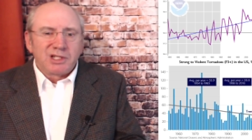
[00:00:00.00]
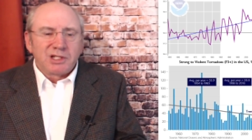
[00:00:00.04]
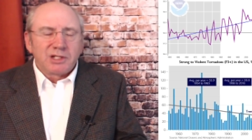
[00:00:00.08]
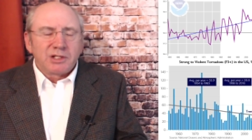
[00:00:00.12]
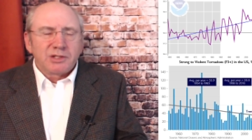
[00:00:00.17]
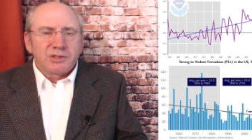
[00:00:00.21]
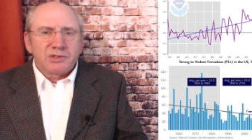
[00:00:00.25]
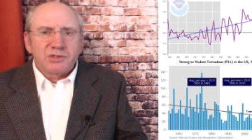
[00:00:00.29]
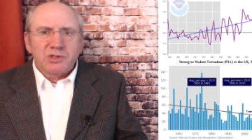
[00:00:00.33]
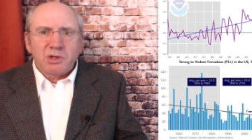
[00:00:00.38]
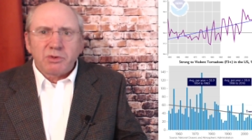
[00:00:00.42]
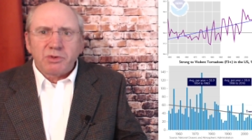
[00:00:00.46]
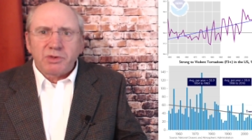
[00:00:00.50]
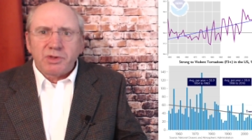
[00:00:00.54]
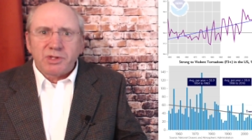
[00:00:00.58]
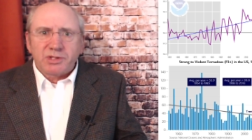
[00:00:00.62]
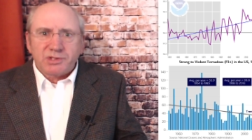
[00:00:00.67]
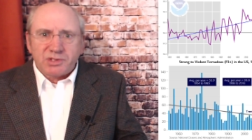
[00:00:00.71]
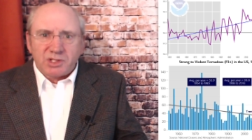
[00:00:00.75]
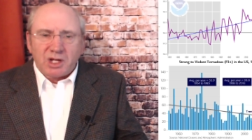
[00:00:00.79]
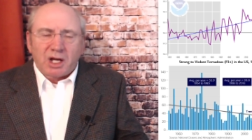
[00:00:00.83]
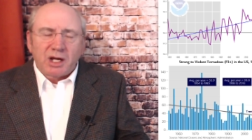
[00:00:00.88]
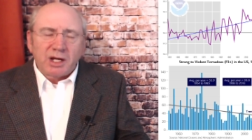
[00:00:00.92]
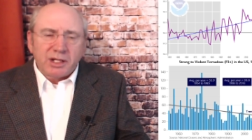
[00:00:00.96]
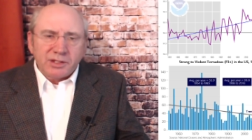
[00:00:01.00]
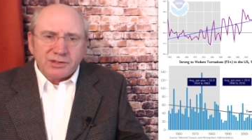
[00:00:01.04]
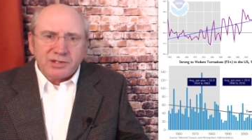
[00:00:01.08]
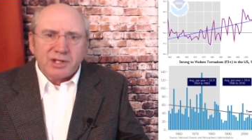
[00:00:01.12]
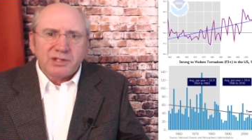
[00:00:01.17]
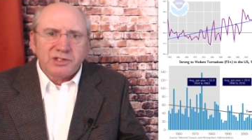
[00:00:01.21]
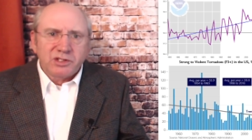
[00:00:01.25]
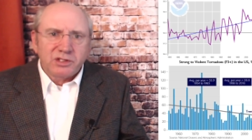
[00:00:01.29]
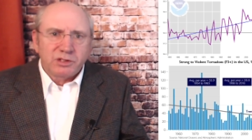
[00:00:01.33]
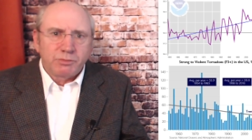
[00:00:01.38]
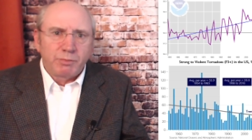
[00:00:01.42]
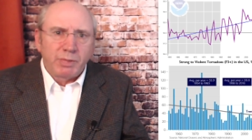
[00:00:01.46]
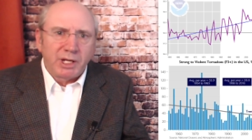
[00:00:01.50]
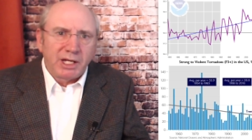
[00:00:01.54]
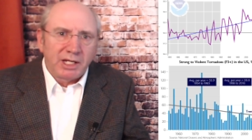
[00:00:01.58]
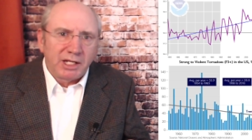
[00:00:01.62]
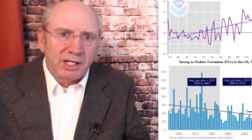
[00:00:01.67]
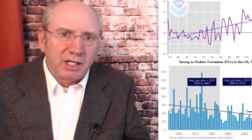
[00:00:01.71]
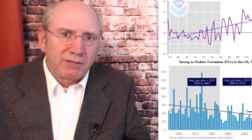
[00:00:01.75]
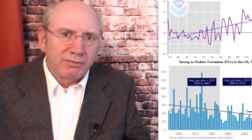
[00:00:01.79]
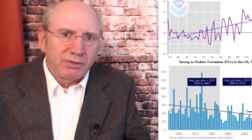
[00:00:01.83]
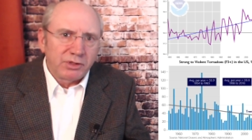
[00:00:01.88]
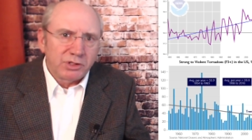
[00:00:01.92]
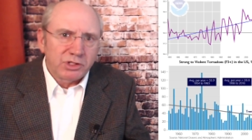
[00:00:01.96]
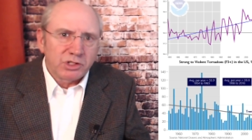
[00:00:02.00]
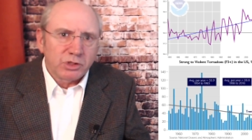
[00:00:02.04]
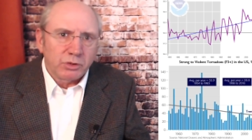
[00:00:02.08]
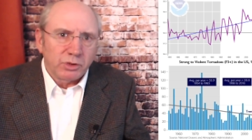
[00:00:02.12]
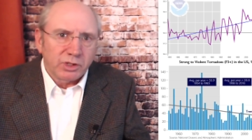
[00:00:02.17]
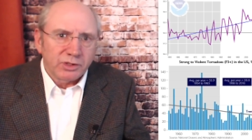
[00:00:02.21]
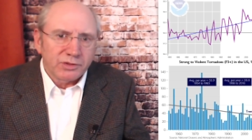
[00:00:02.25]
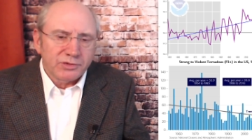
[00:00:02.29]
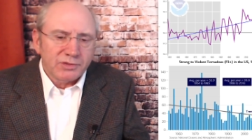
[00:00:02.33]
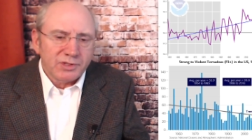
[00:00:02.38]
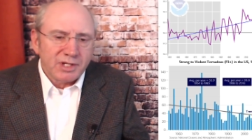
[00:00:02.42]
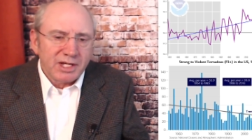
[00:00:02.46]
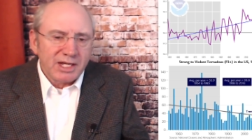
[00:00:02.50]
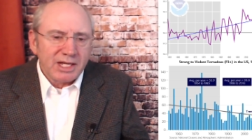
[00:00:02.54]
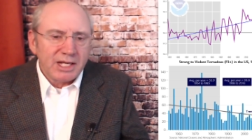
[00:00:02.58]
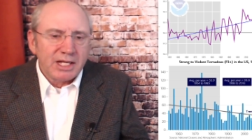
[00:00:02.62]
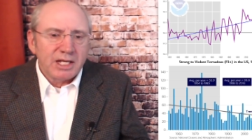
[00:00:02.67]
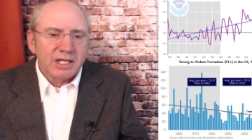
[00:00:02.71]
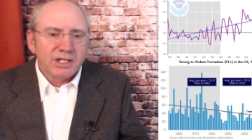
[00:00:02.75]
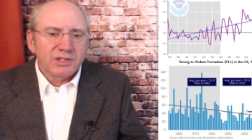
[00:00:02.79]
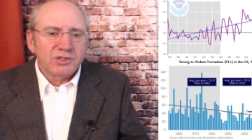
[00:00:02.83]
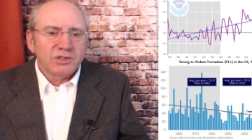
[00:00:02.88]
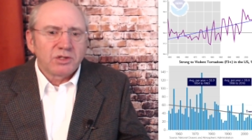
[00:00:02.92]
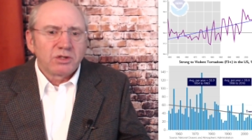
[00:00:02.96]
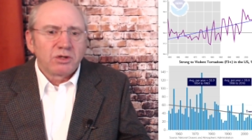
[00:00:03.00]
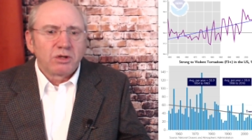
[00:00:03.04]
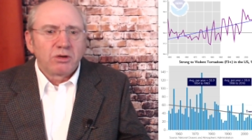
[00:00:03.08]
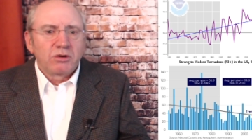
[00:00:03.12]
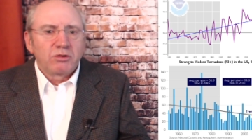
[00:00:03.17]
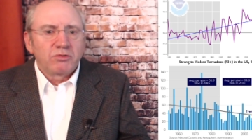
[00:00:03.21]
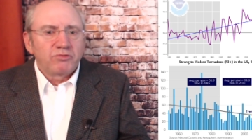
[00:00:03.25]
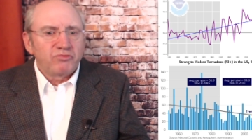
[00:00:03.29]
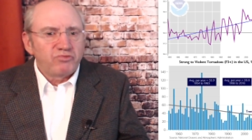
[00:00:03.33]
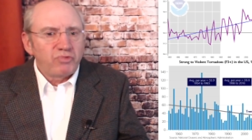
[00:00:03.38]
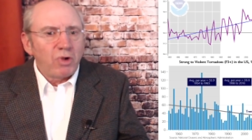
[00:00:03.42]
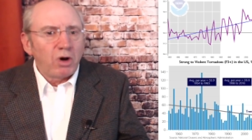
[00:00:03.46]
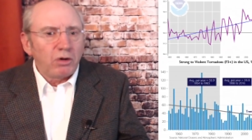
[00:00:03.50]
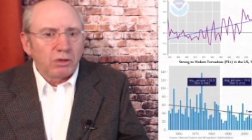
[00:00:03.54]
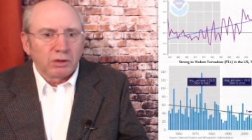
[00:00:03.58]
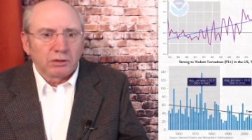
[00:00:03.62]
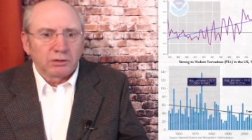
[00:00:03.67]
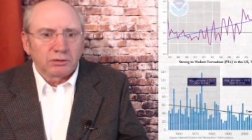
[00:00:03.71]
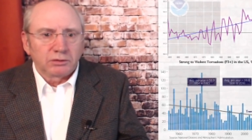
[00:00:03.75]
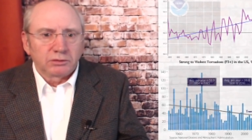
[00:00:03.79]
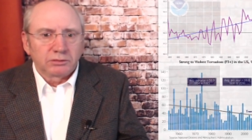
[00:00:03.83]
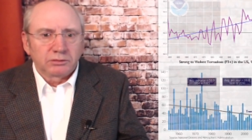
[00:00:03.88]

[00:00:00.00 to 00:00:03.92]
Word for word: So the science as it's being given to us is wrong.